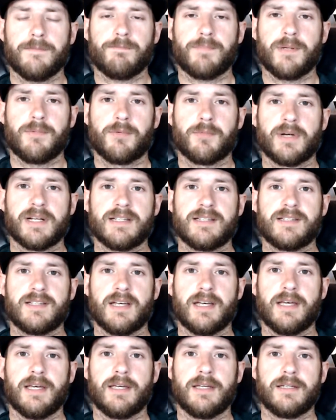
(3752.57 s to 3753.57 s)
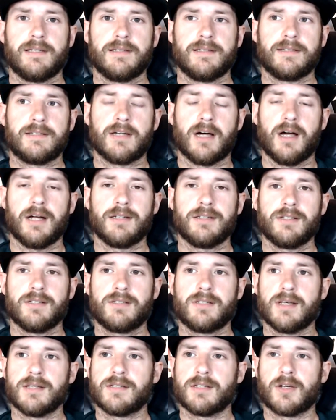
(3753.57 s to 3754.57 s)
People might say Gane
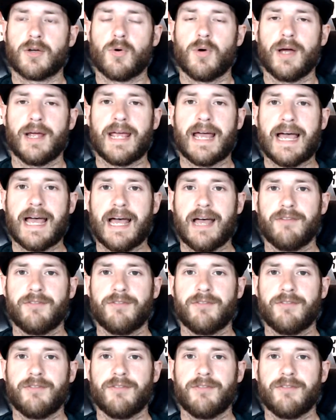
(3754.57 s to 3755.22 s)
just doesn't quite have